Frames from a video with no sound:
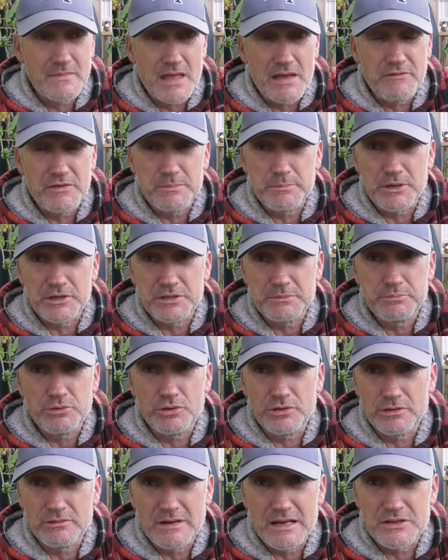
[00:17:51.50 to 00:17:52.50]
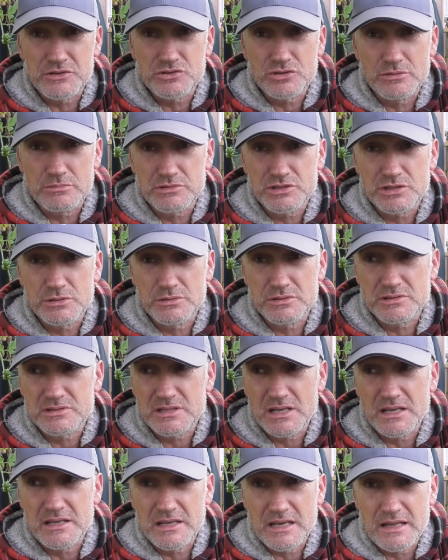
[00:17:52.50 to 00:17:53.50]
everybody put their hands up to
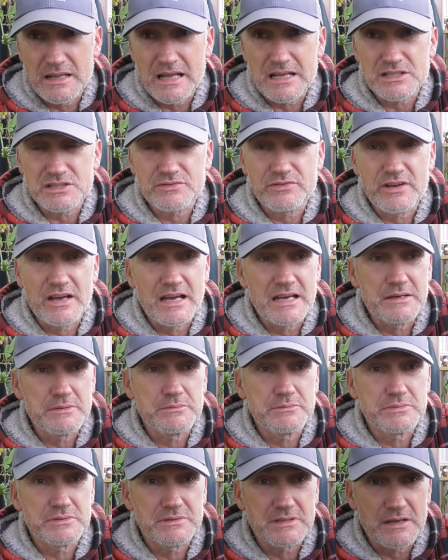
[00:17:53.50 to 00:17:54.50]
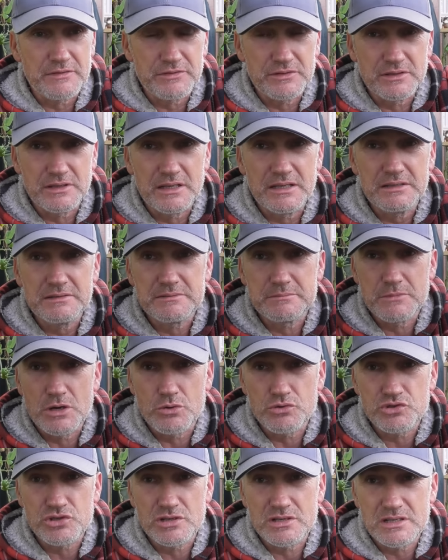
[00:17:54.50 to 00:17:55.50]
say, yeah, that's fine, definitely,
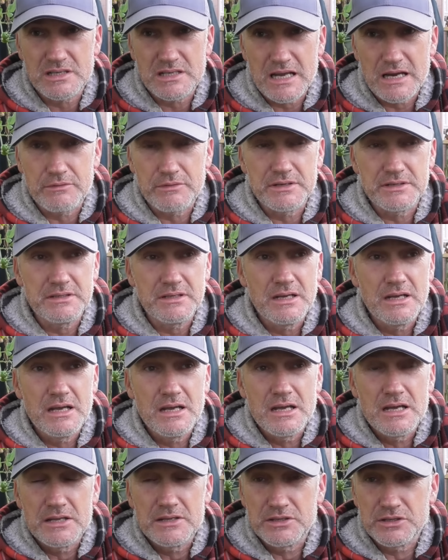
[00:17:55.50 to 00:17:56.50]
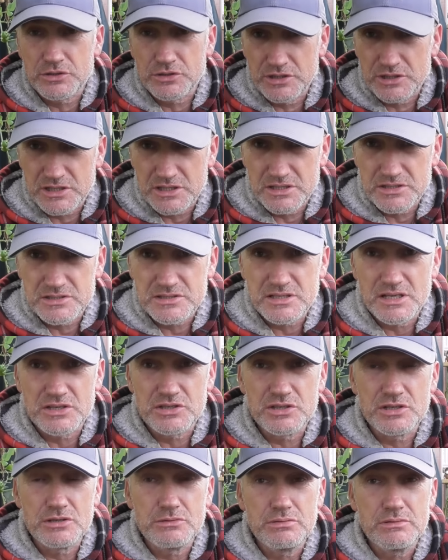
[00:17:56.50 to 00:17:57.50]
motion carried, they're going to
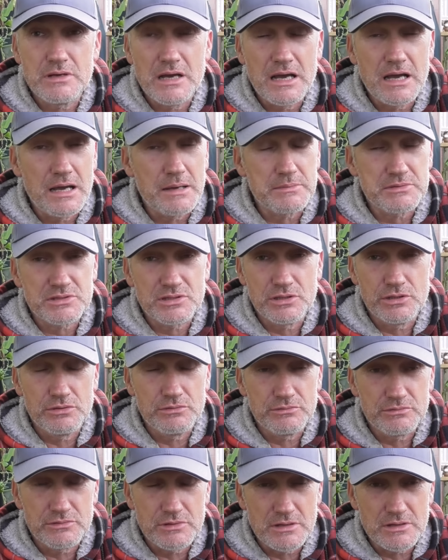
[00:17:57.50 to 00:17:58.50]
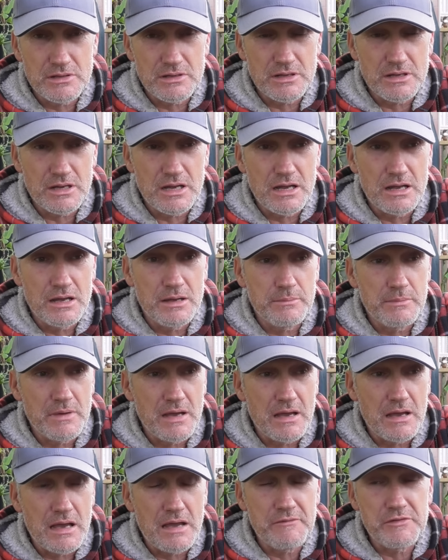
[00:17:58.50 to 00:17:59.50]
continue, absolutely. Um,
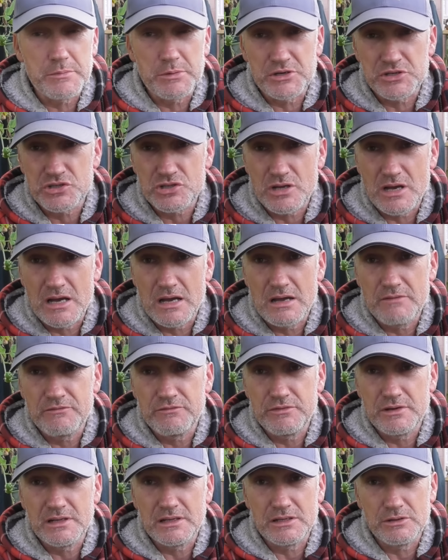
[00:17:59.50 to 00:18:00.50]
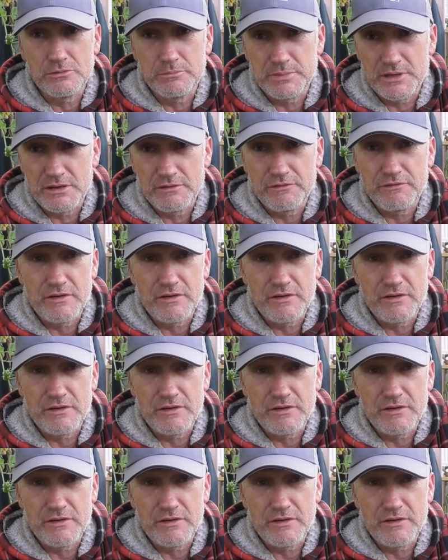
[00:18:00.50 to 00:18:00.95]
everybody's got every little bit of